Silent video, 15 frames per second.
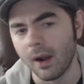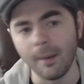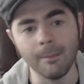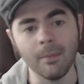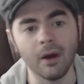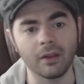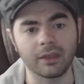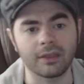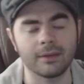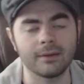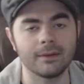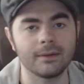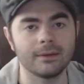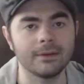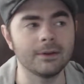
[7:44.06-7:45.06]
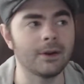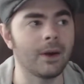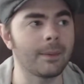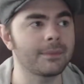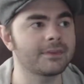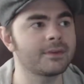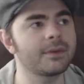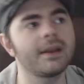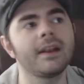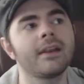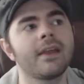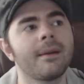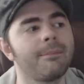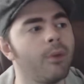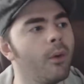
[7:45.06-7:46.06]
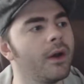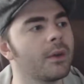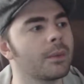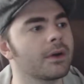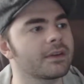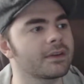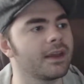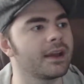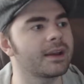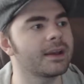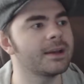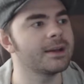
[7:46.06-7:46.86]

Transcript: a month. You know, I'm still getting to that point where it's like